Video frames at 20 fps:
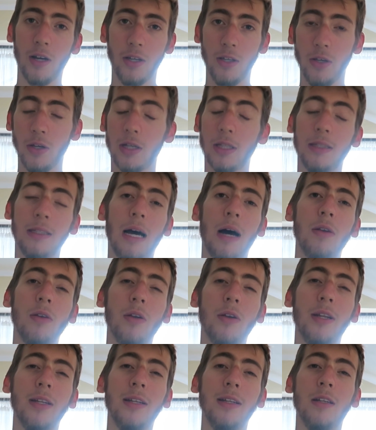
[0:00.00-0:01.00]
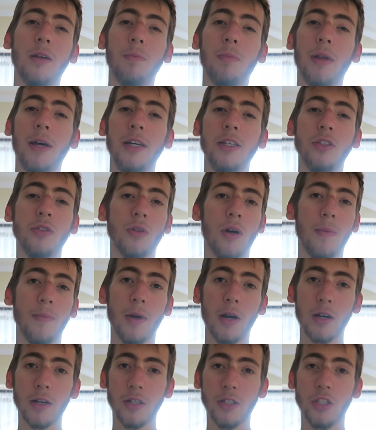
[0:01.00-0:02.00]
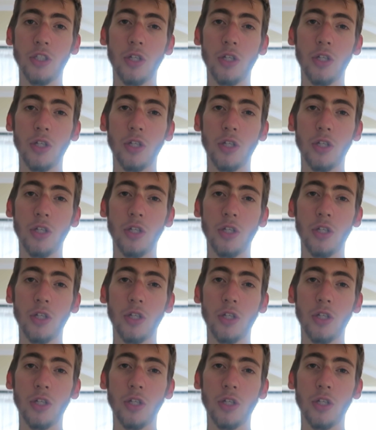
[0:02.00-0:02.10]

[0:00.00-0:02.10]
You can download it in the Play Store. I'm not gonna